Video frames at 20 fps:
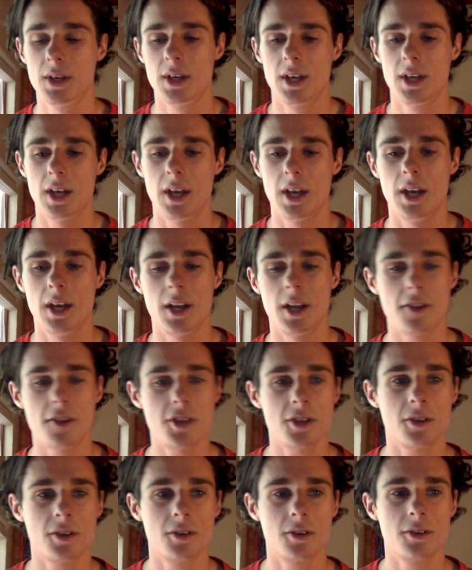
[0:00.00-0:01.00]
And I
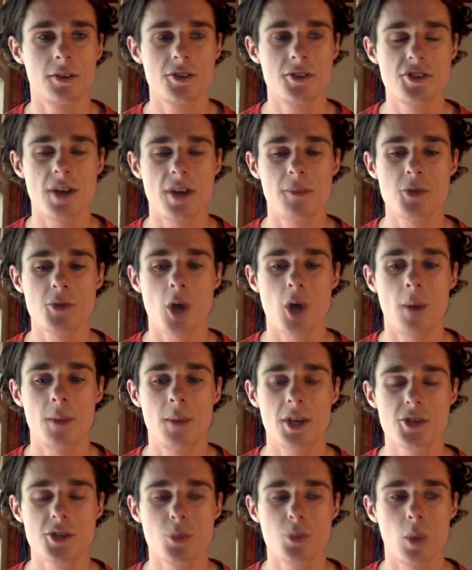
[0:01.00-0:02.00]
think sometime
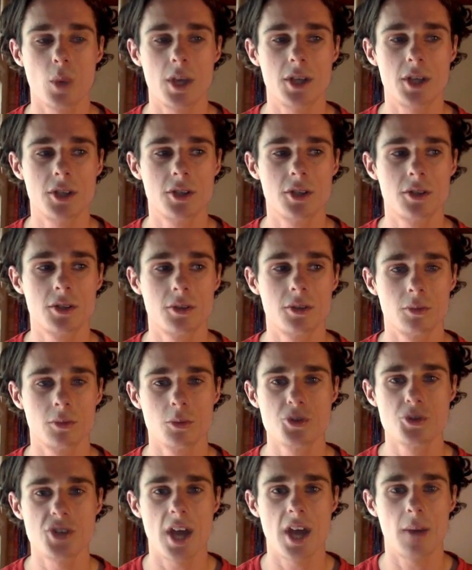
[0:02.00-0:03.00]
next week,
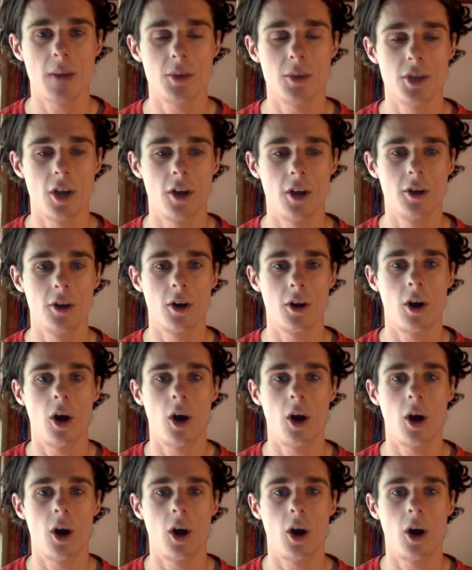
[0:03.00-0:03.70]
we'll see how we go.